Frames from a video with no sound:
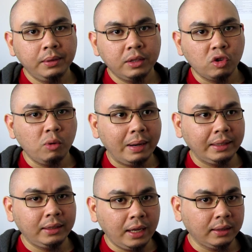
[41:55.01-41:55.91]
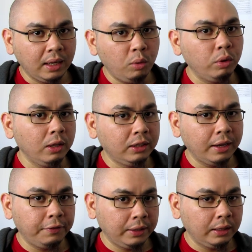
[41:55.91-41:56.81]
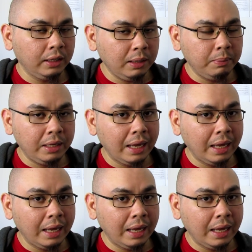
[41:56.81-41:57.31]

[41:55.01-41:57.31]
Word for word: So my data will definitely be